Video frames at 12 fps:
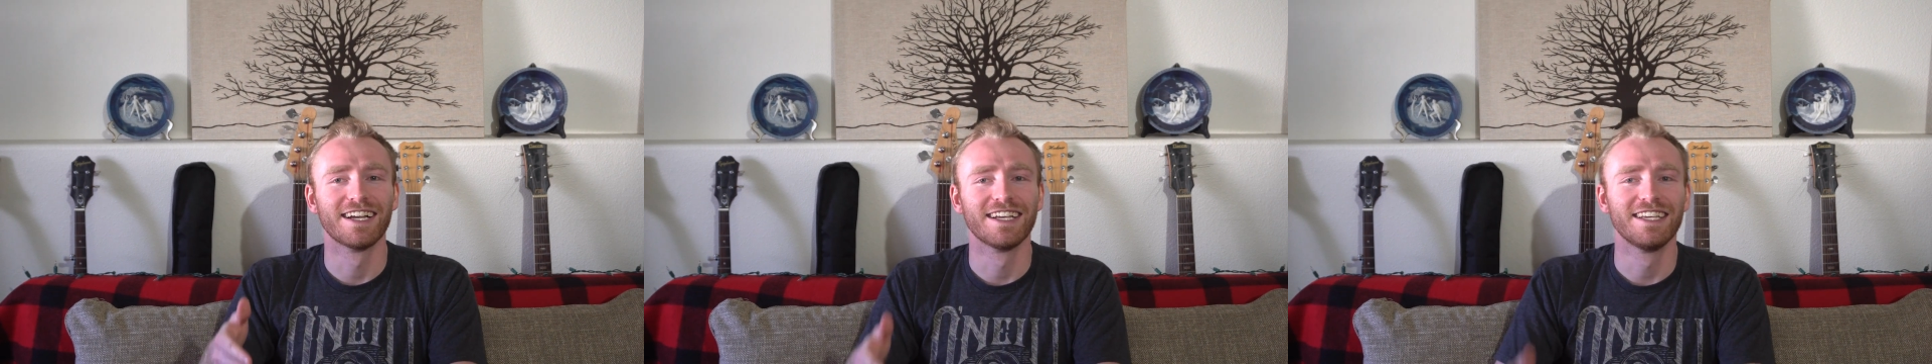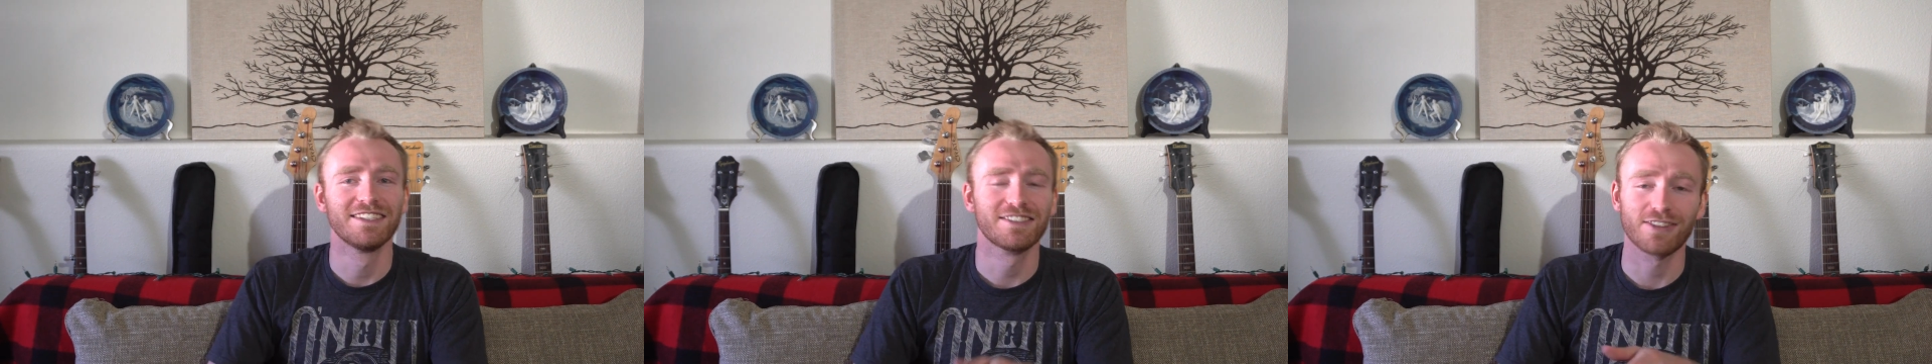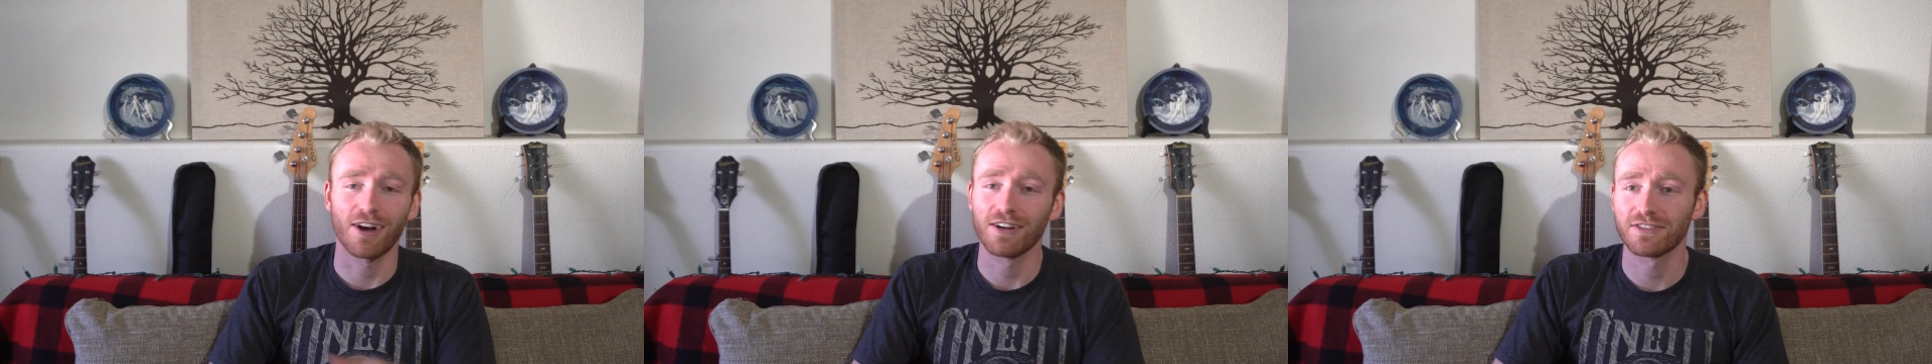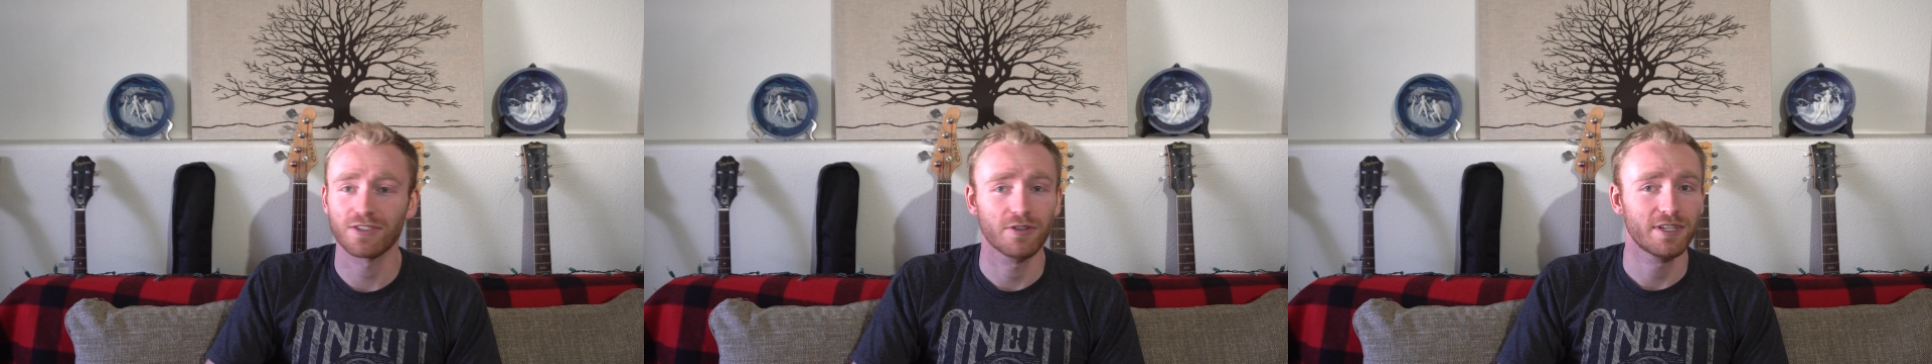
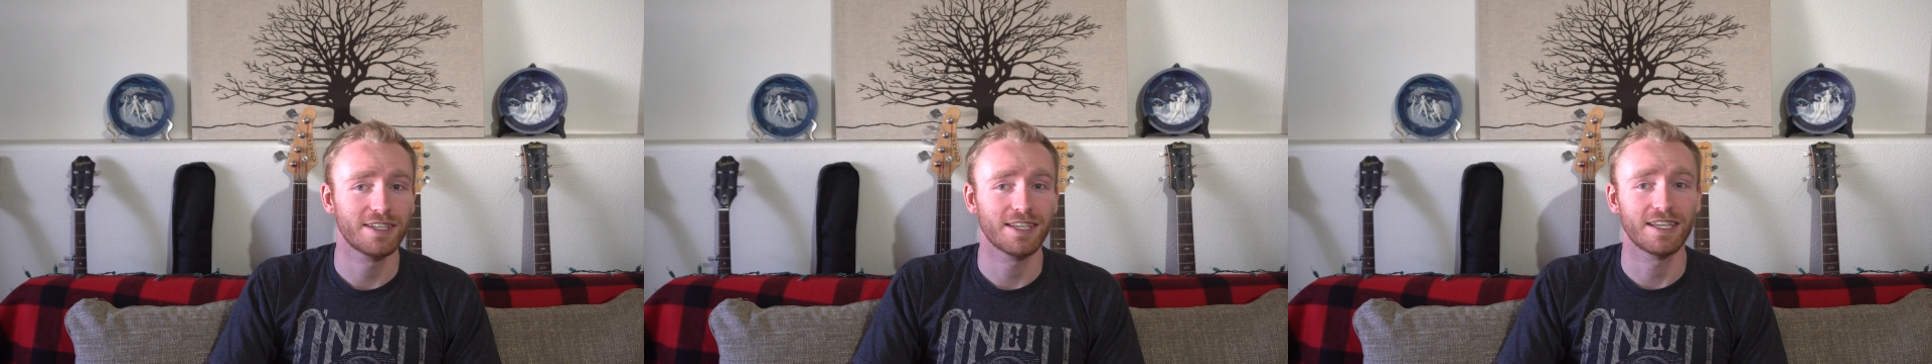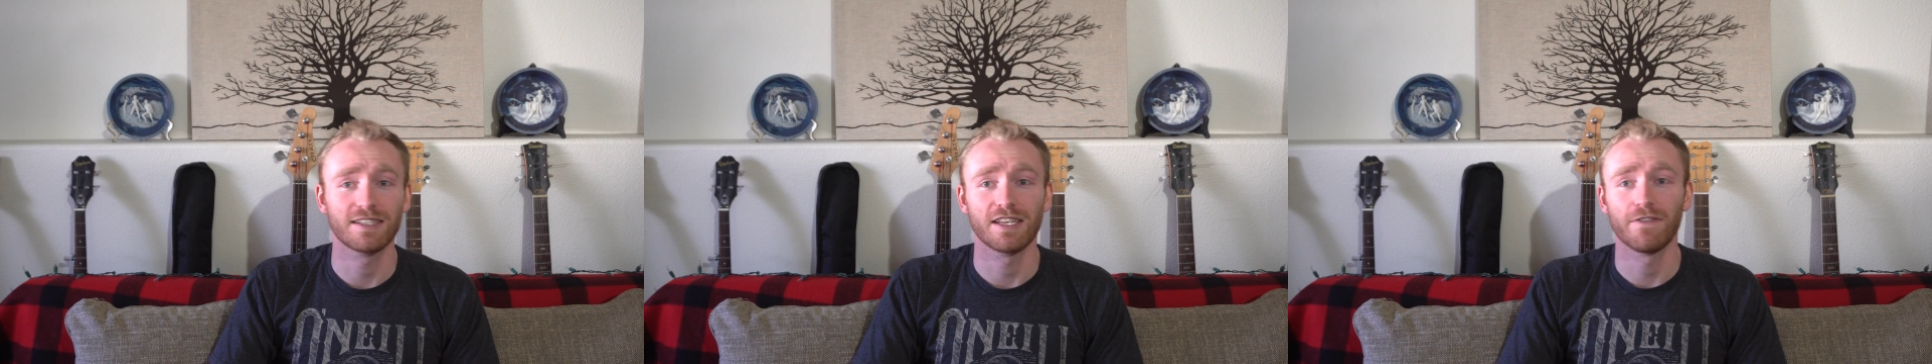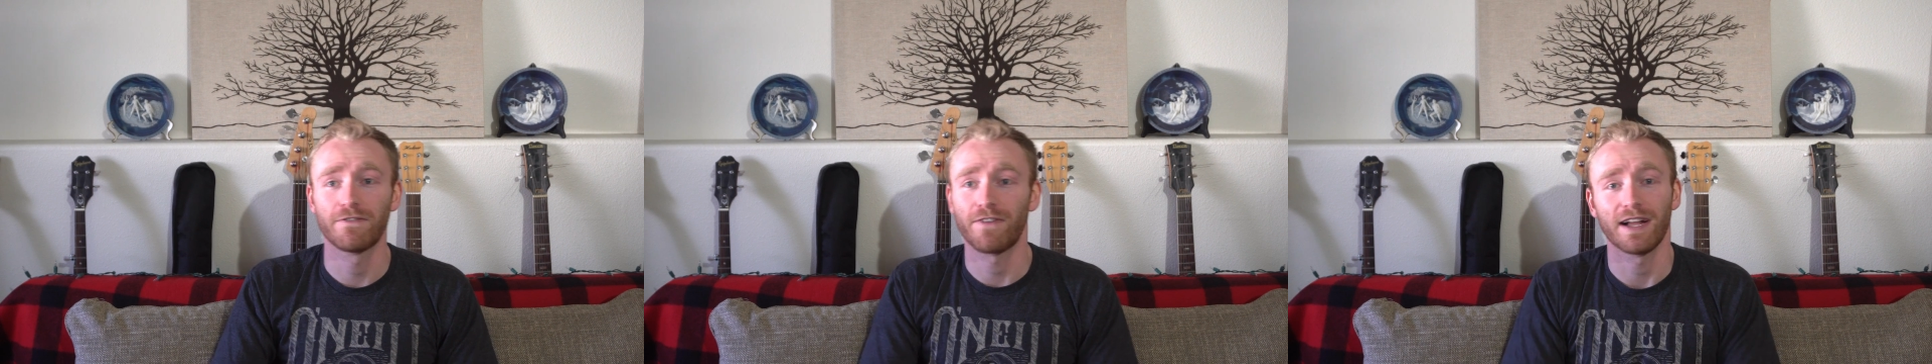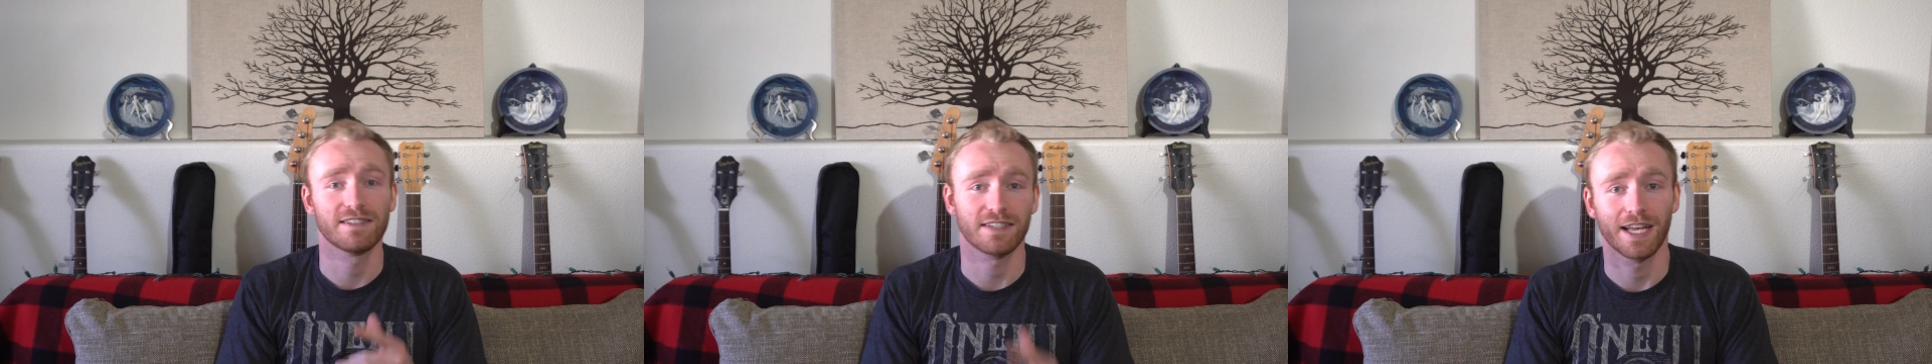he
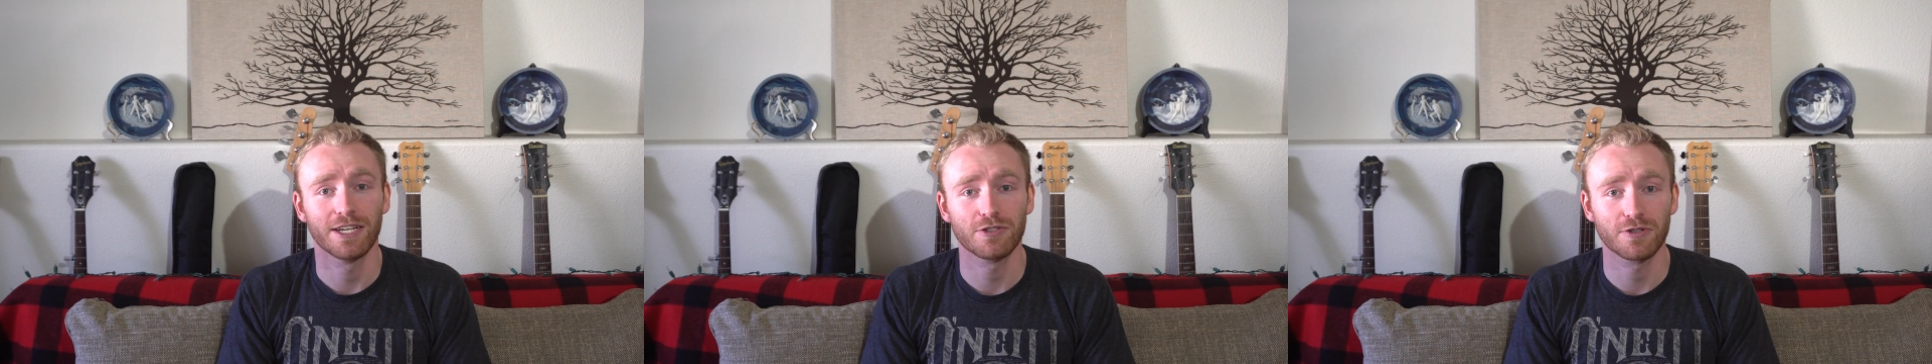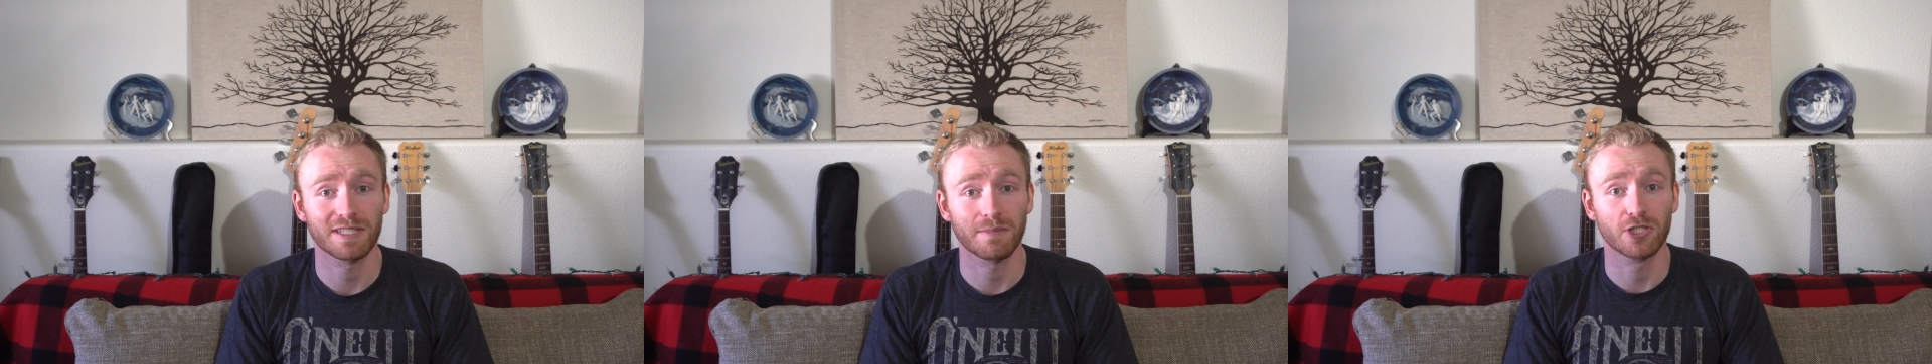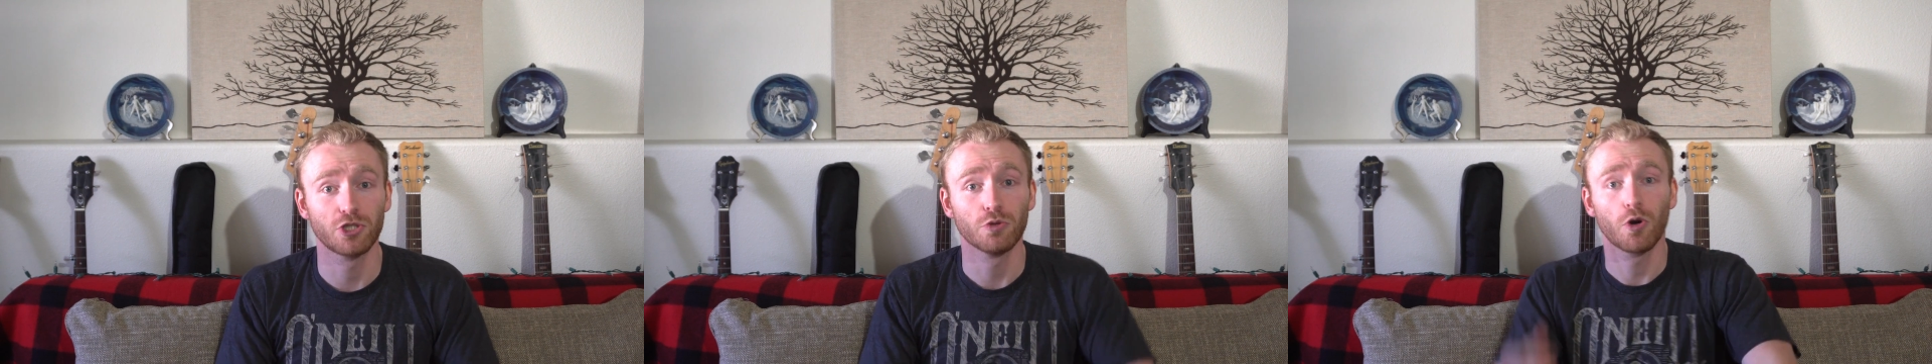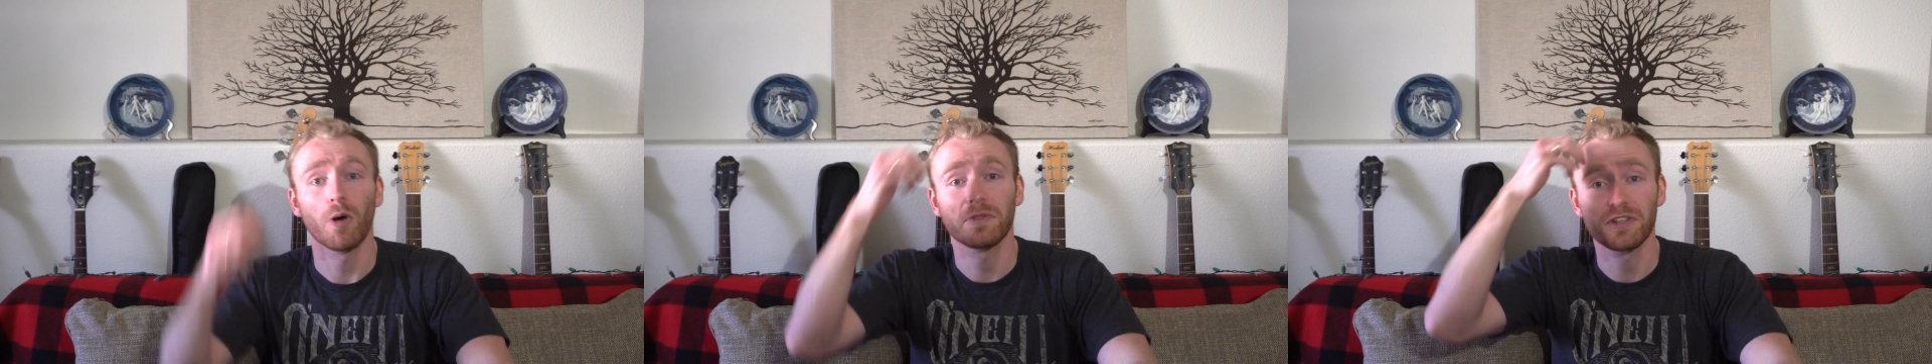finds an entrance. I'm like, dude,
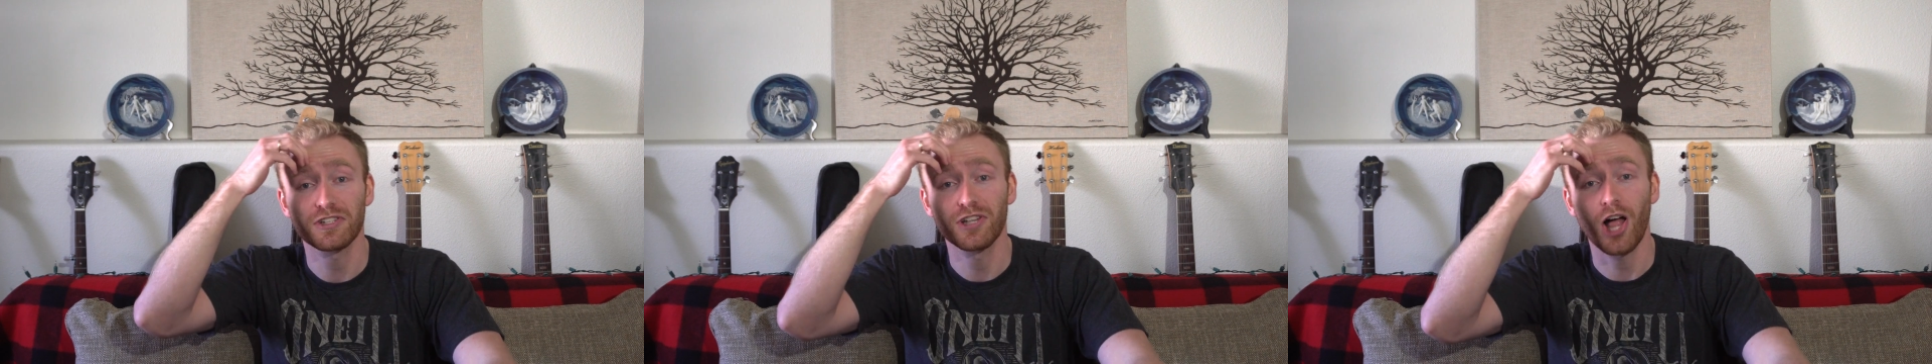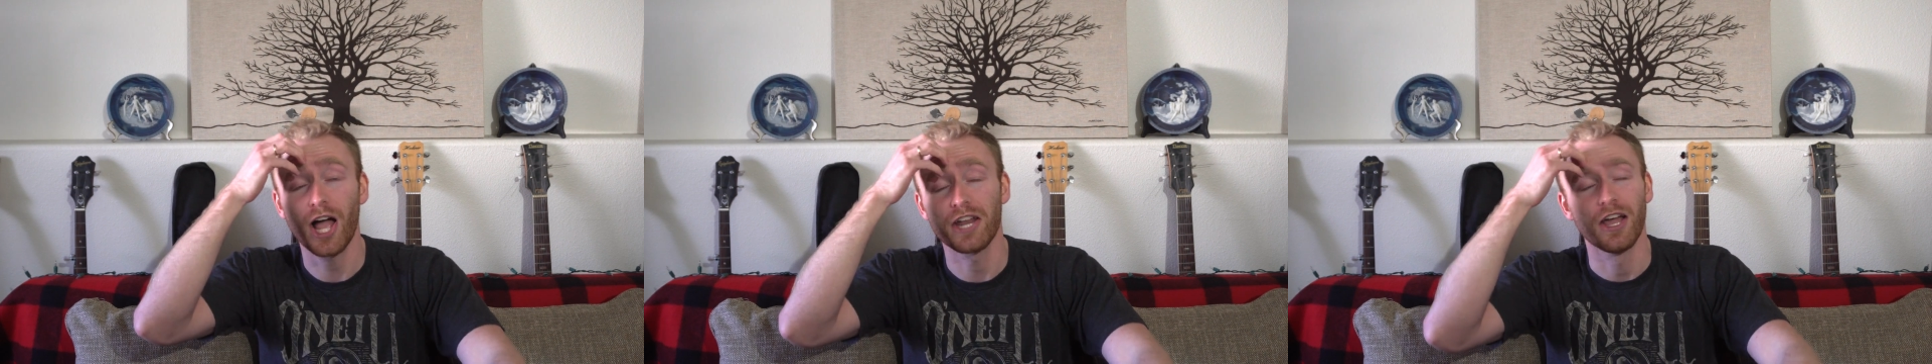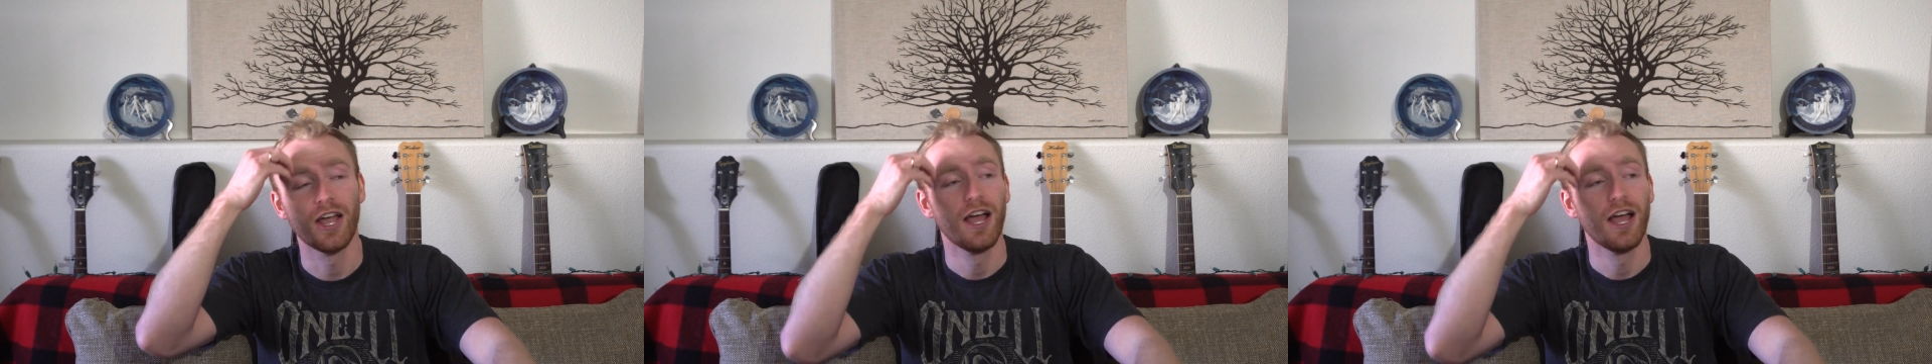go up the slide.